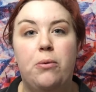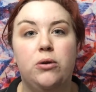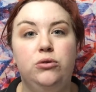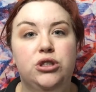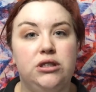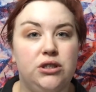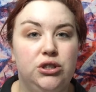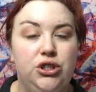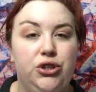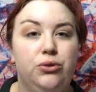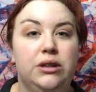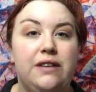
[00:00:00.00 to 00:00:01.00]
bone just
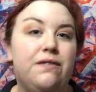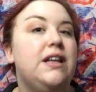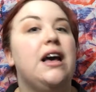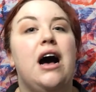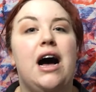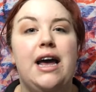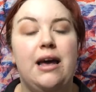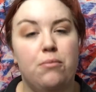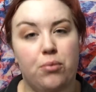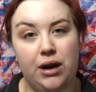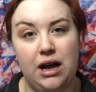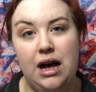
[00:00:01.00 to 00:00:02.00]
to lift the eye and
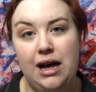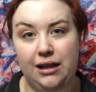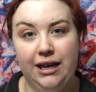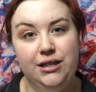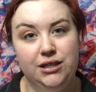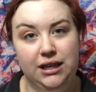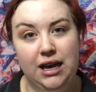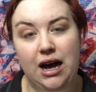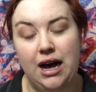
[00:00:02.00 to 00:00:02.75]
bring a highlight to the